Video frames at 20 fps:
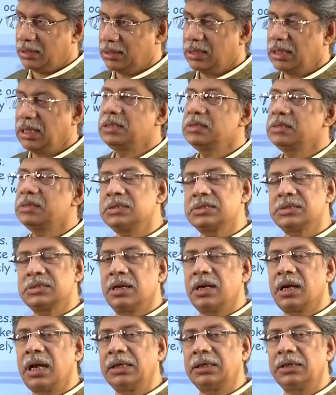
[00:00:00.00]
That is, it's a
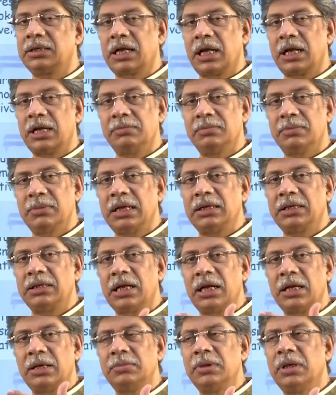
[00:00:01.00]

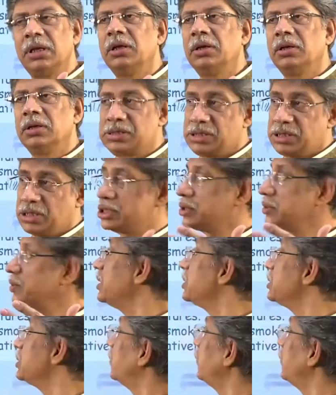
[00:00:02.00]
nighttime, 6 months